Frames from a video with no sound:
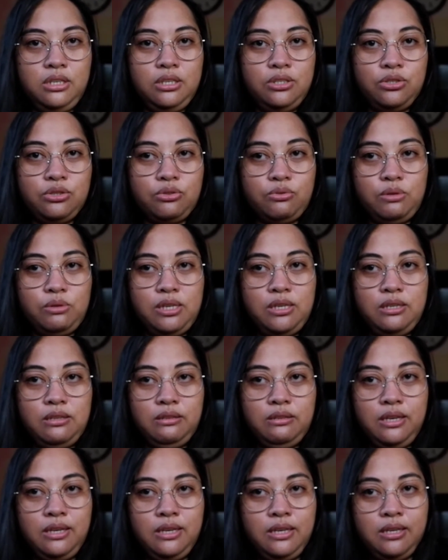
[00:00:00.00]

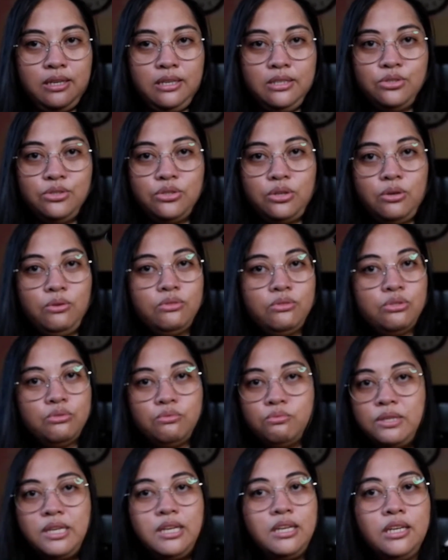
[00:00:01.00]
screen. So
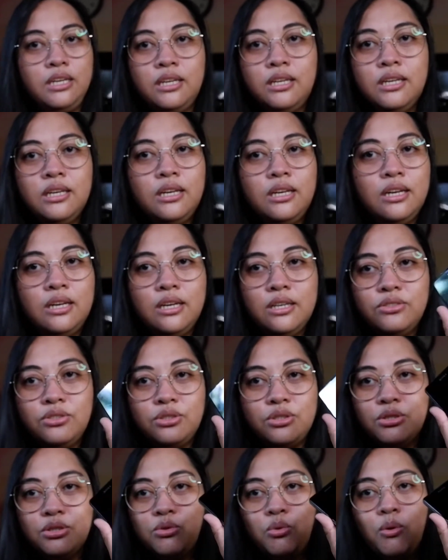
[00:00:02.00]
it's really,
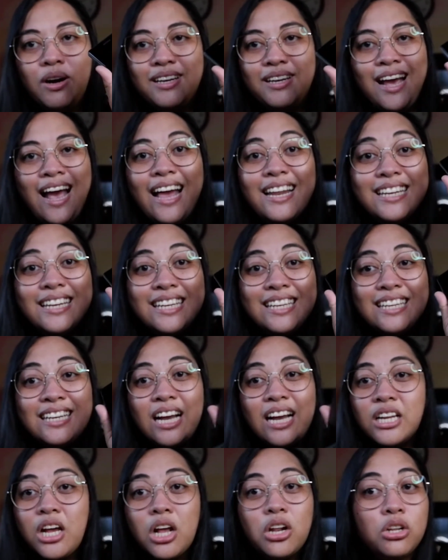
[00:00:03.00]
this is quite handy
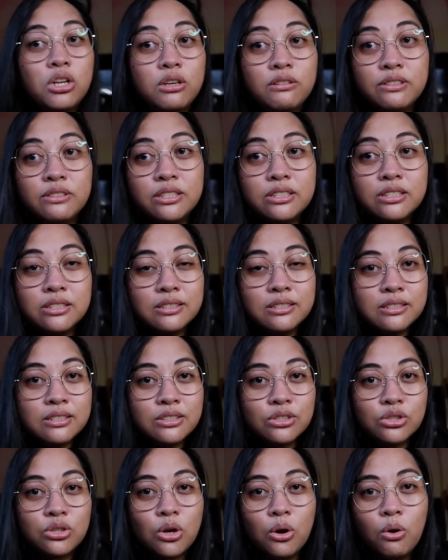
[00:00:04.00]
and I love it.
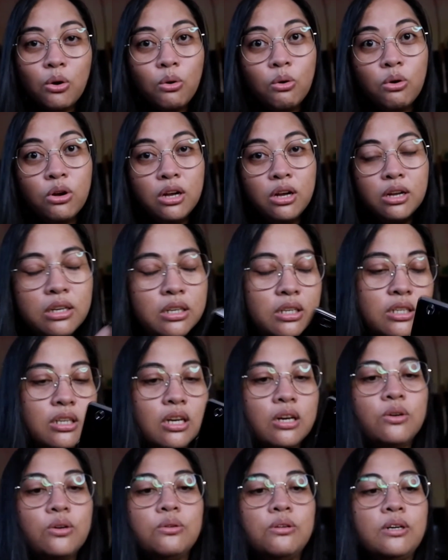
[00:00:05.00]
So, you
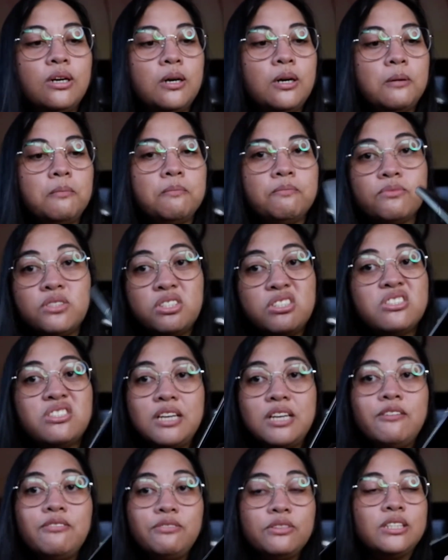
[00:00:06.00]
know, this is
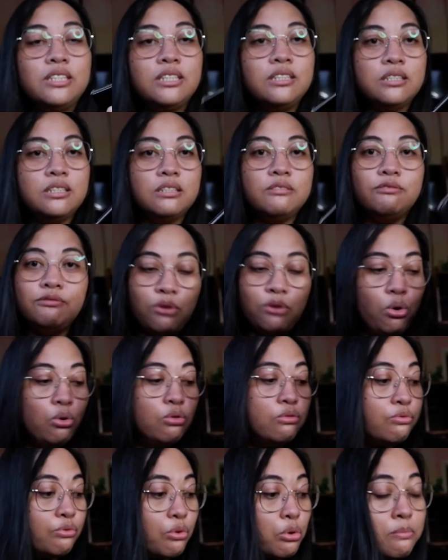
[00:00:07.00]
definitely the
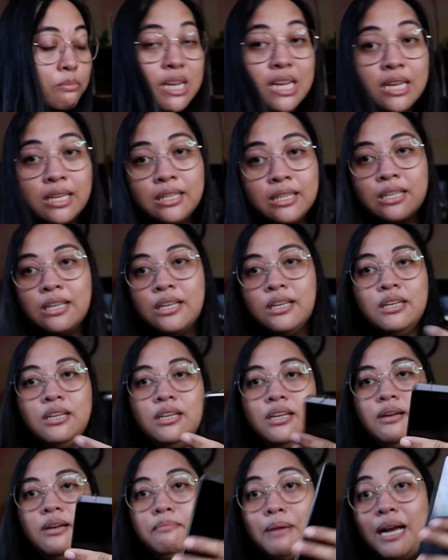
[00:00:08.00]
phone for me
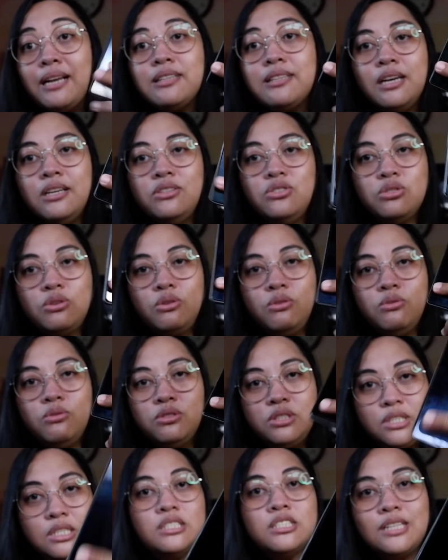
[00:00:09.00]
back then. So
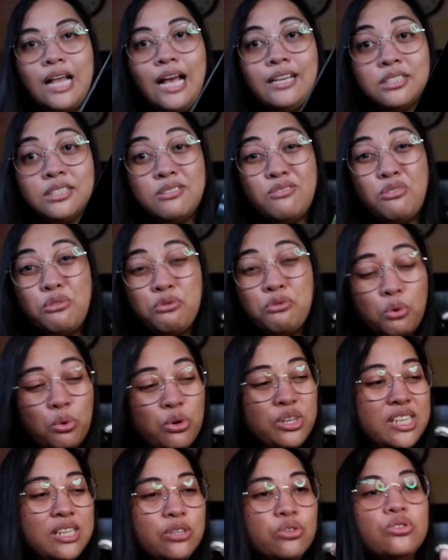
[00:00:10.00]
this lasted for
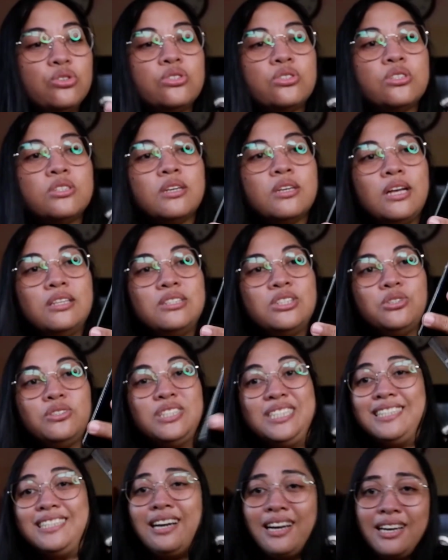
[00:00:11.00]
4 years until
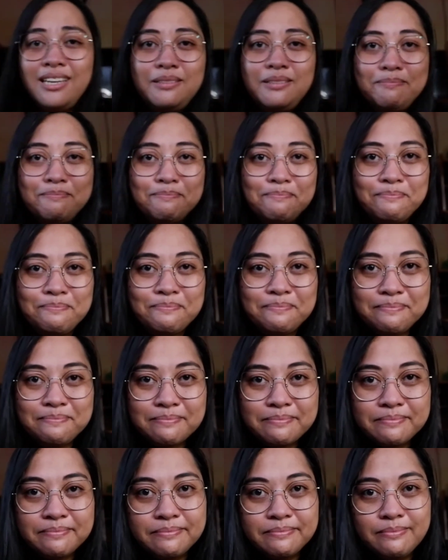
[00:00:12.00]
it died.
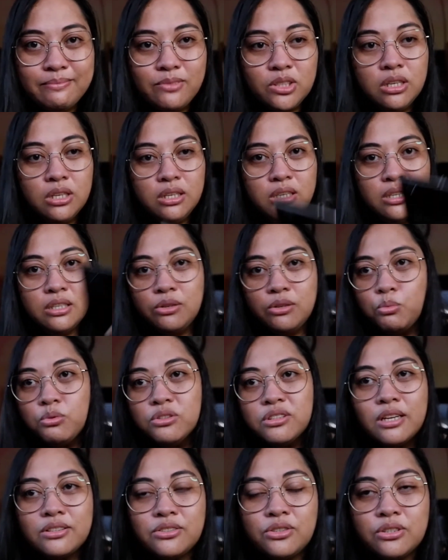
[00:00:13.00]
It
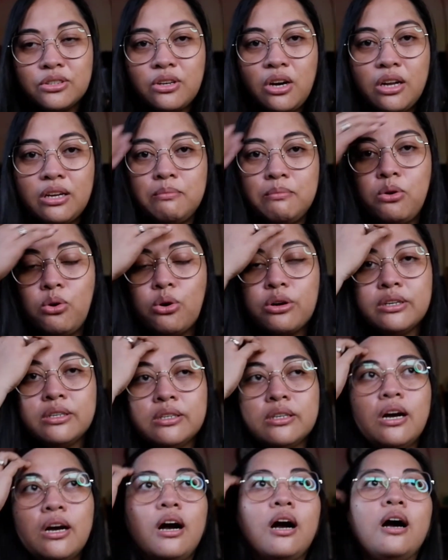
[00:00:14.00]
will not turn on anymore.
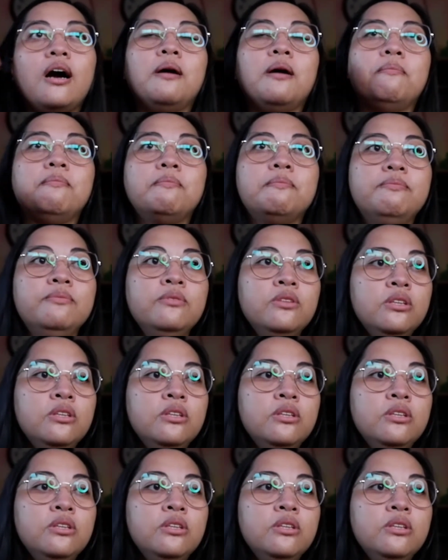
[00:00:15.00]
After